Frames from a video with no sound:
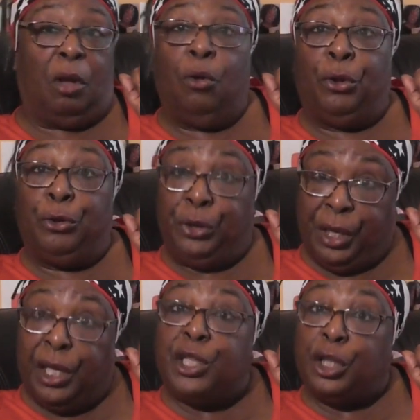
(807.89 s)
although they're
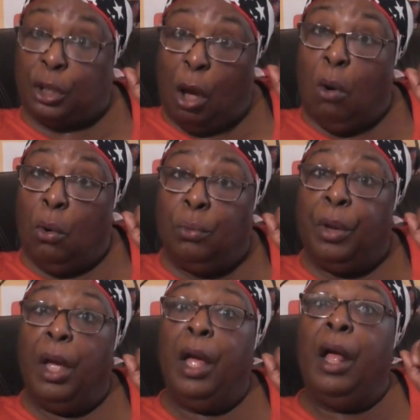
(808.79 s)
delicious cold,
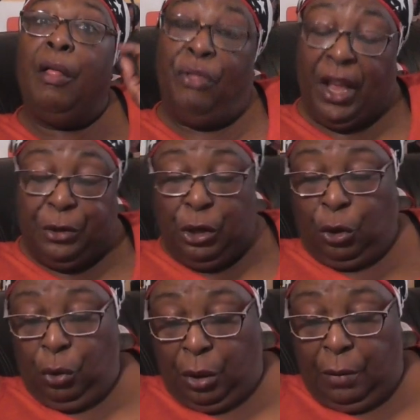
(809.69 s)
then you
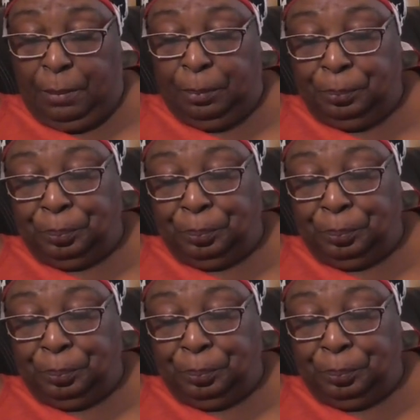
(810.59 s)
cook them.